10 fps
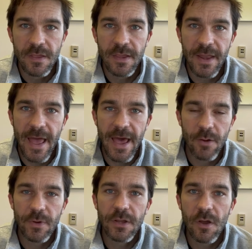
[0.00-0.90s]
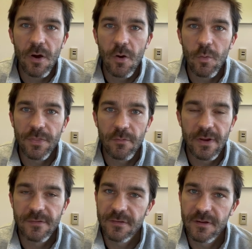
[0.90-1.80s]
And how do we know what the
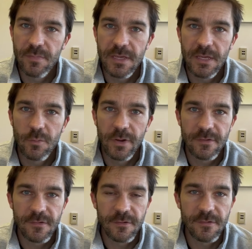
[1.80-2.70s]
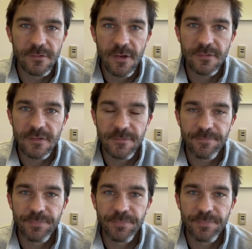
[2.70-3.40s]
rate's going to be when it starts adjusting?